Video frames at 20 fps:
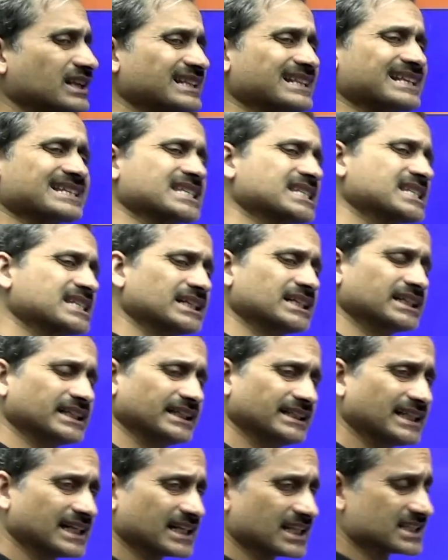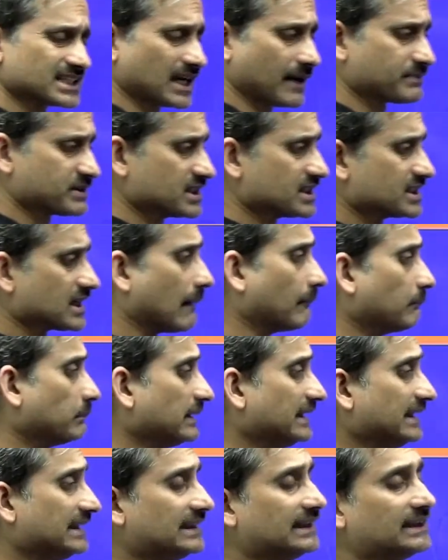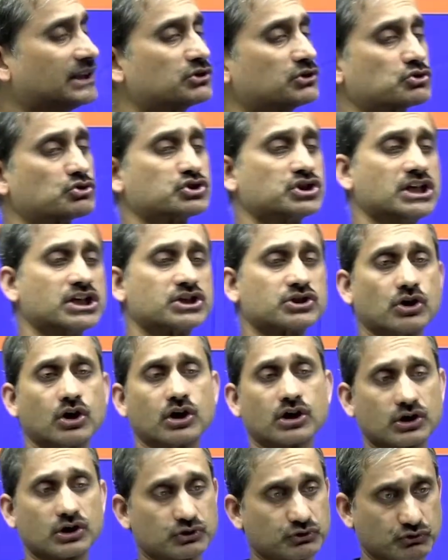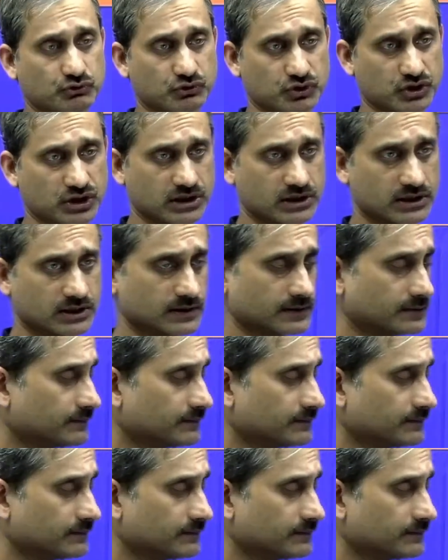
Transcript: a necessity that the substance completely dissociates or associates.